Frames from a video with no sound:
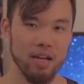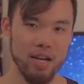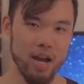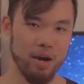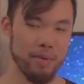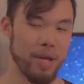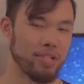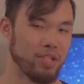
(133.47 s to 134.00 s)

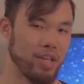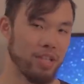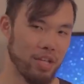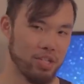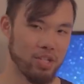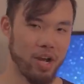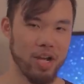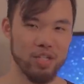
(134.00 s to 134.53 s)
Now, I'm not saying
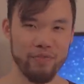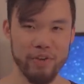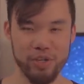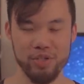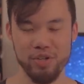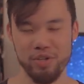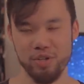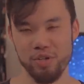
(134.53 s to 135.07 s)
that science
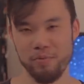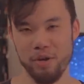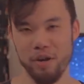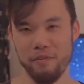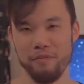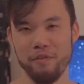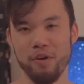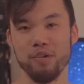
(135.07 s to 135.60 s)
fiction should be
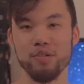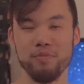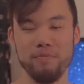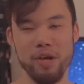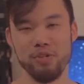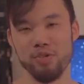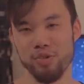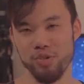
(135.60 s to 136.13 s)
our first
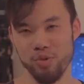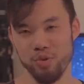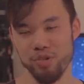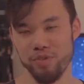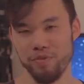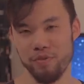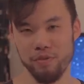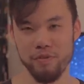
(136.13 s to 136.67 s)
major
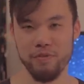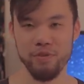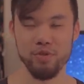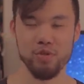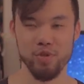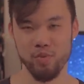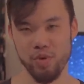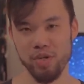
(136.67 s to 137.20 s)
source for
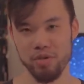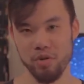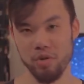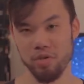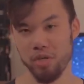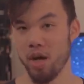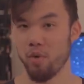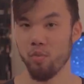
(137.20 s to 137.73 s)
future
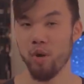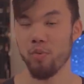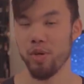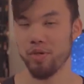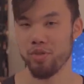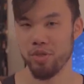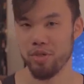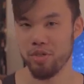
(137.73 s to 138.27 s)
research on what
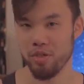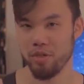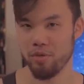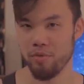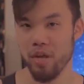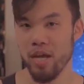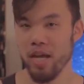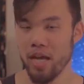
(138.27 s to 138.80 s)
we should
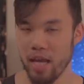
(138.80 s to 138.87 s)
do.